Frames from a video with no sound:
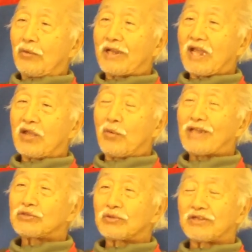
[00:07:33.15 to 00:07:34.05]
when I
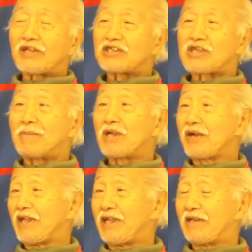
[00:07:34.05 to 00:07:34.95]
went to conduct a
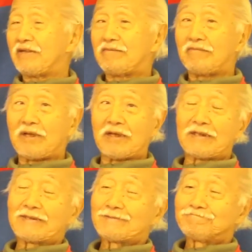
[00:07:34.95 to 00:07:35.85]
seminar in uh,
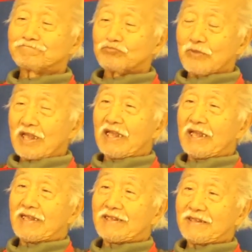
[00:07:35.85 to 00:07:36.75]

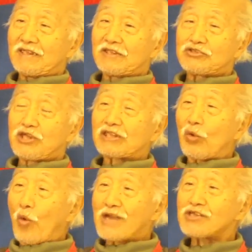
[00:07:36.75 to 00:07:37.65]
in uh,
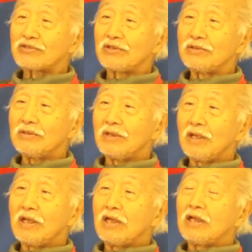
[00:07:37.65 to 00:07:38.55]
Seattle, Washington,
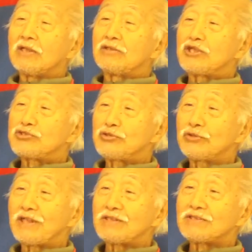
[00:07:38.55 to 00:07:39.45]
the
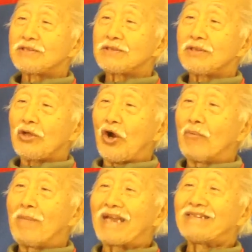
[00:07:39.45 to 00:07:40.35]
student
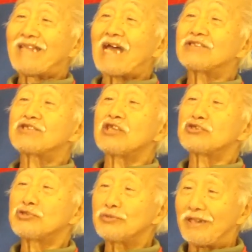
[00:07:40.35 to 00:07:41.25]
of my dad's
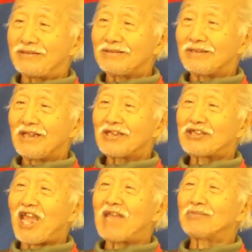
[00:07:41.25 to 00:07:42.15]
student
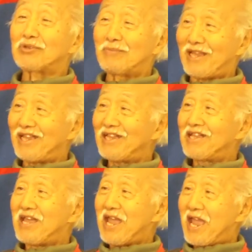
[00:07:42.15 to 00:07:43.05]
came to me
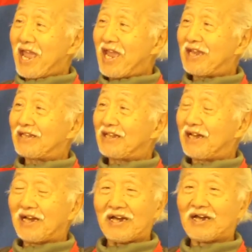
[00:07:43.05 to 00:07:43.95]
and
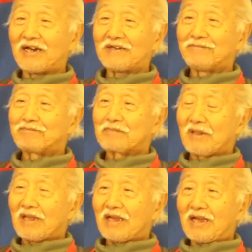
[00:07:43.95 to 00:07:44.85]
uh,
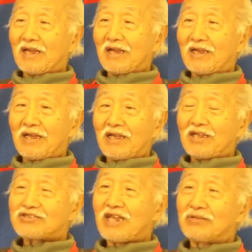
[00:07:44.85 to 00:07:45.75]

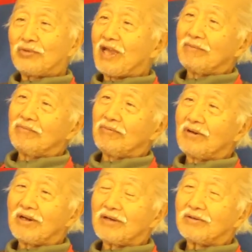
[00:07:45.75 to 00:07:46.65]
and said, "We have
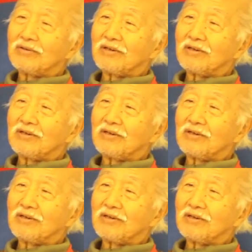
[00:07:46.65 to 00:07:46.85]
uh,